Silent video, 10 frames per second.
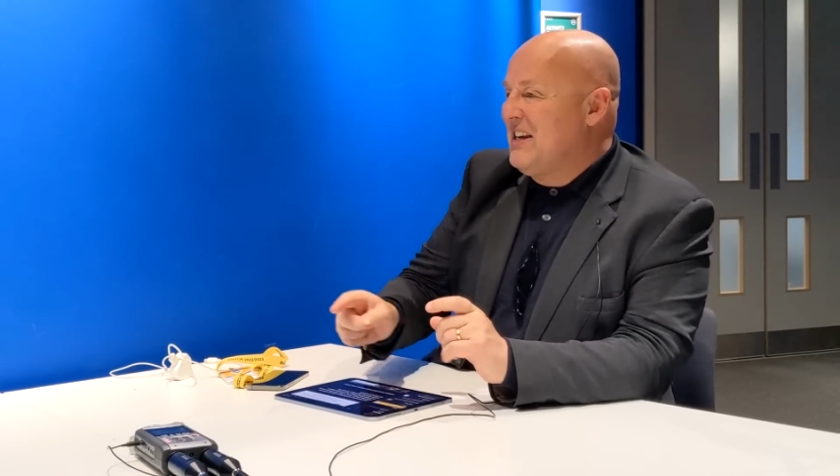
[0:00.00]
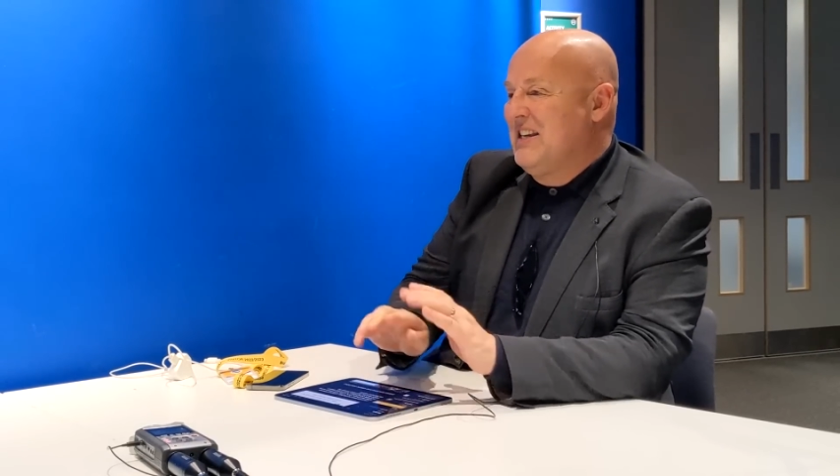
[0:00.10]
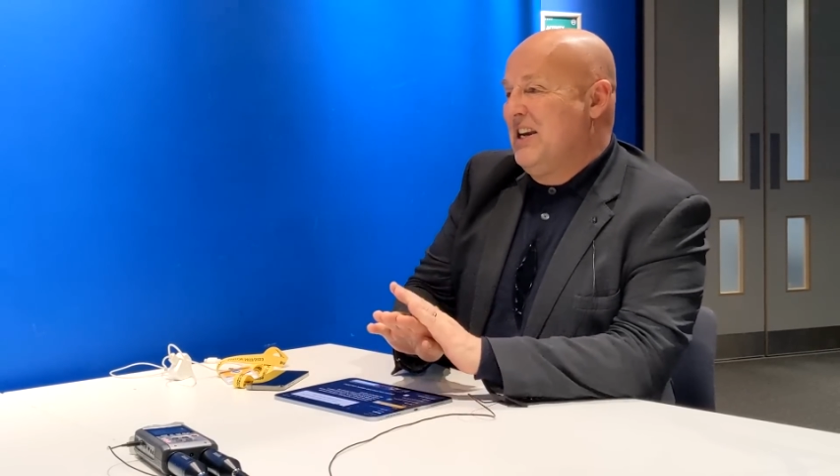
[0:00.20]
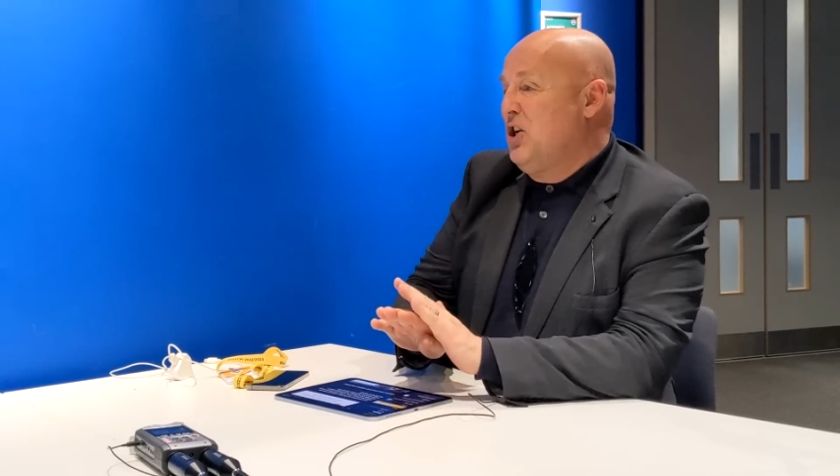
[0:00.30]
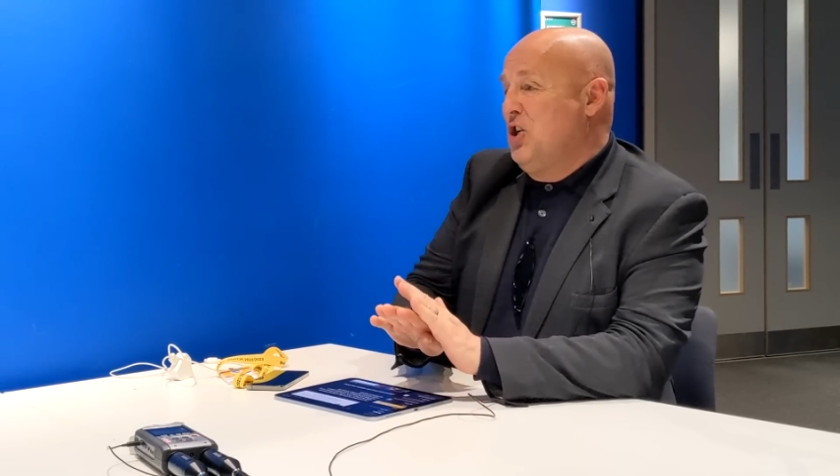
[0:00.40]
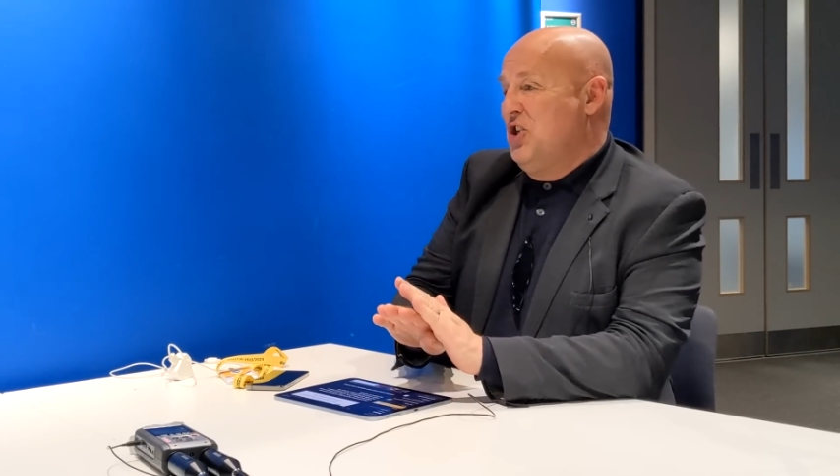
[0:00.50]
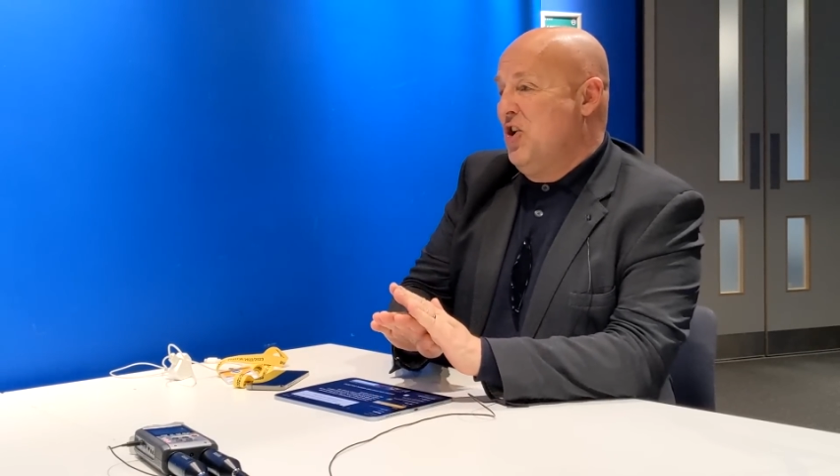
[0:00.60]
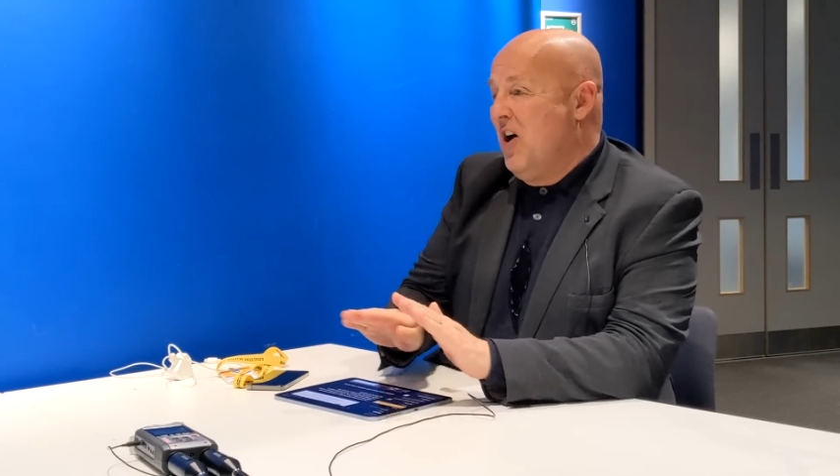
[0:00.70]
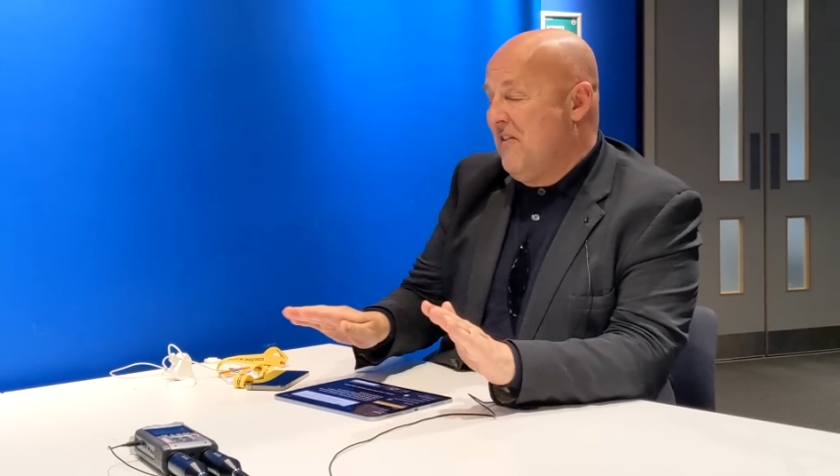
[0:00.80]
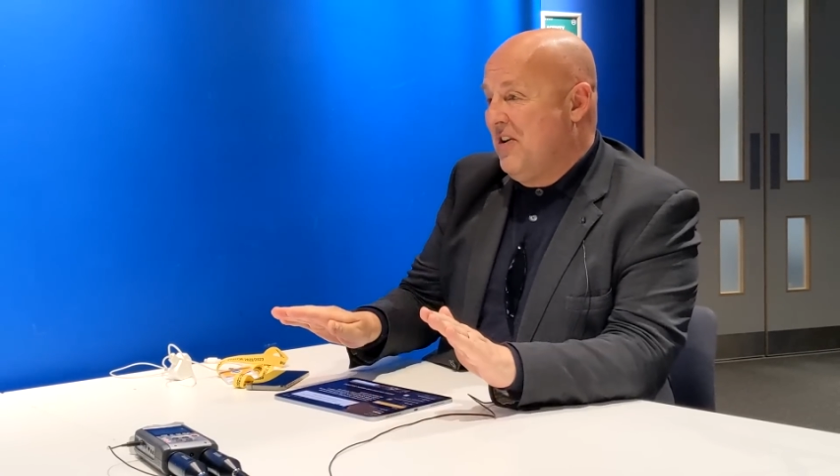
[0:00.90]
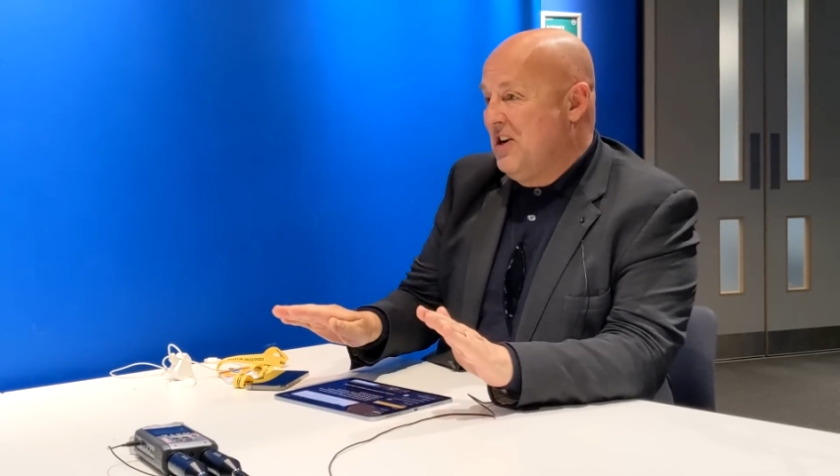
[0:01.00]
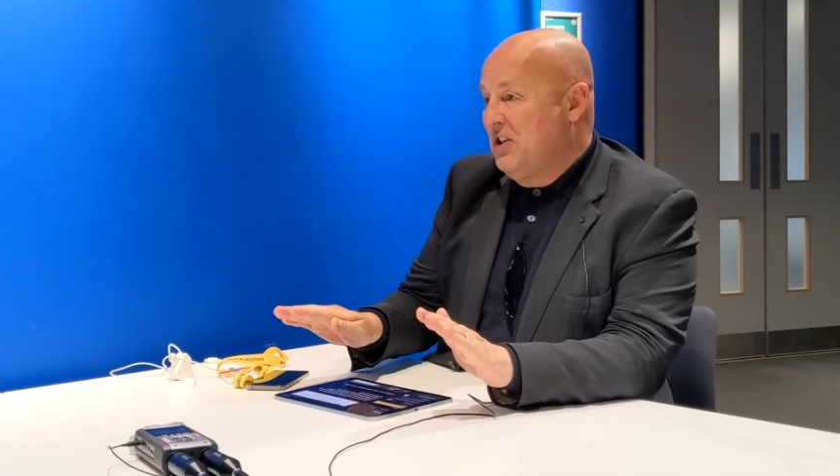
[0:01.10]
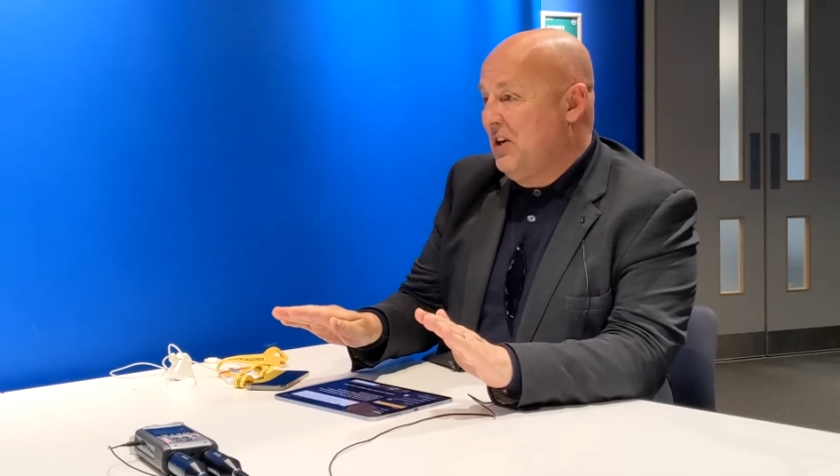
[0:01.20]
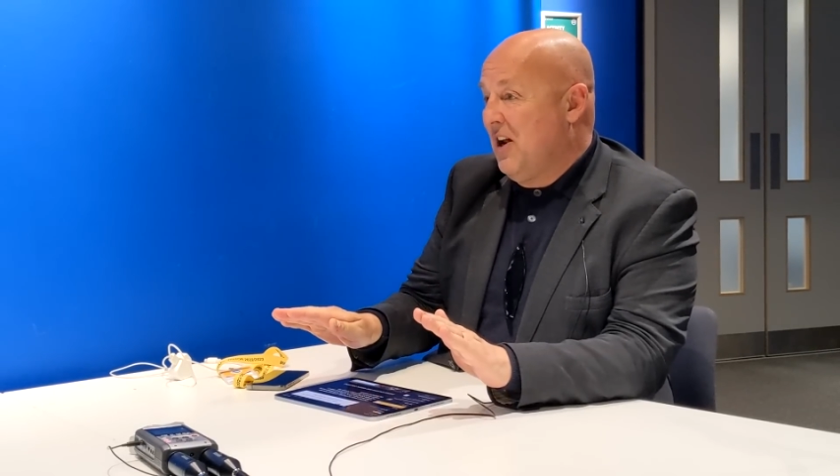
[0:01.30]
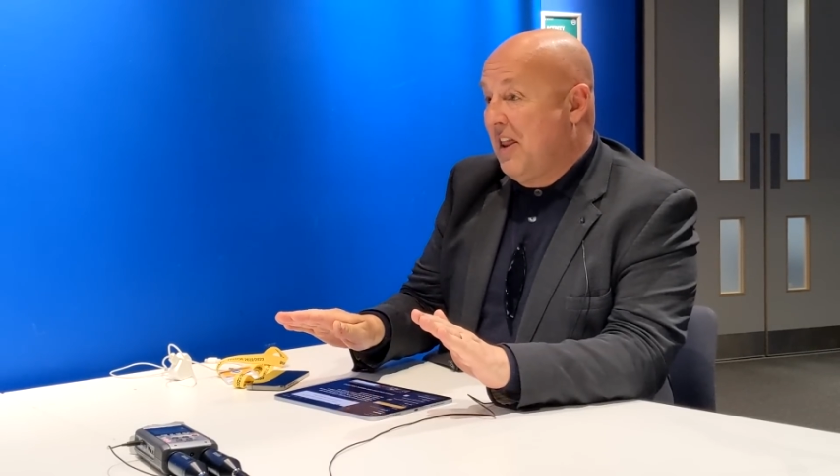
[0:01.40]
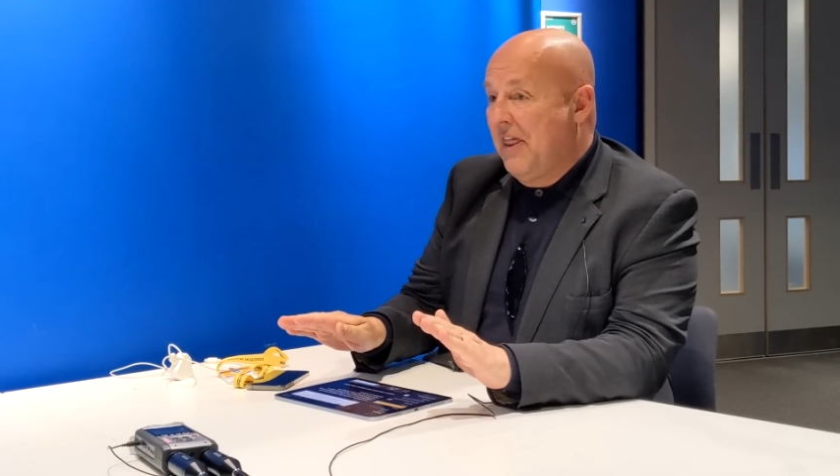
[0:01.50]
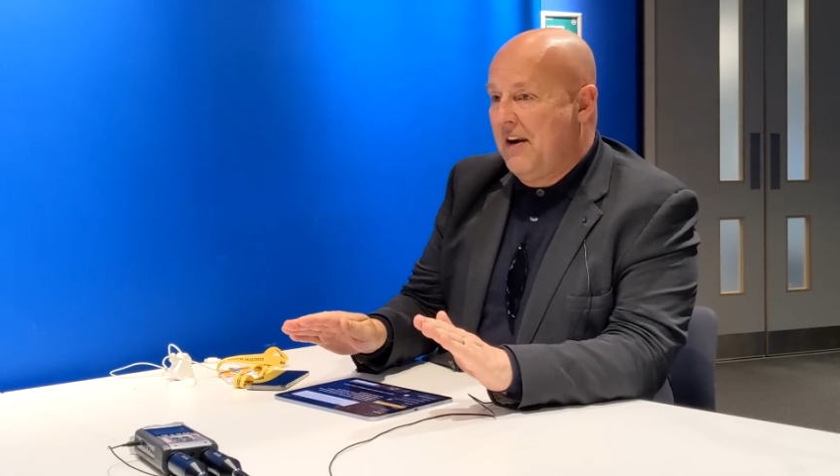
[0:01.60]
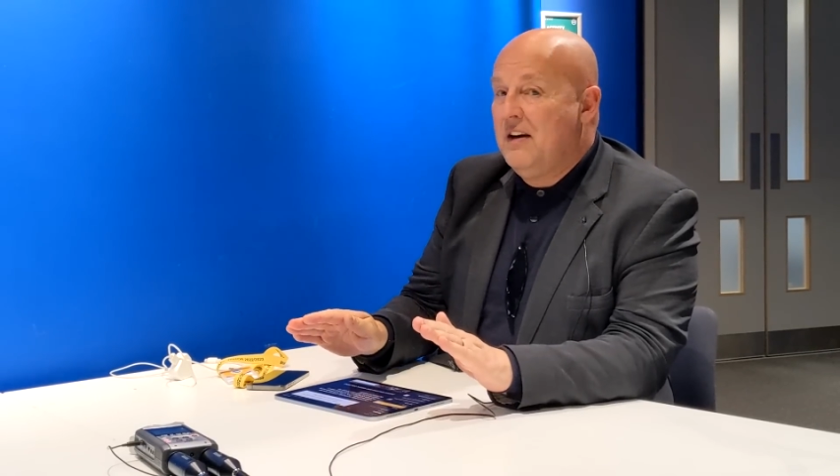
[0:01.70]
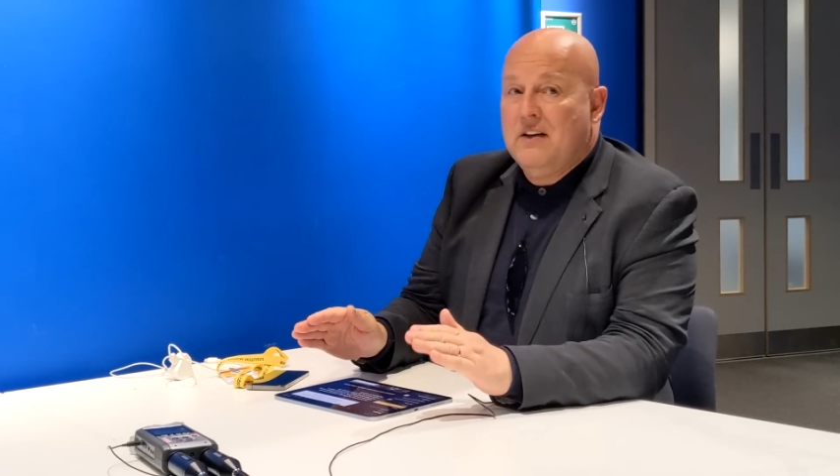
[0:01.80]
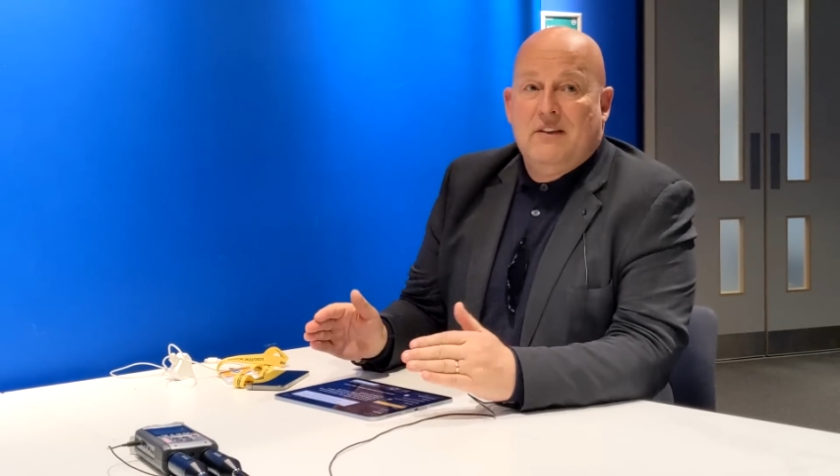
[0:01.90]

Because he could not have understood, other than,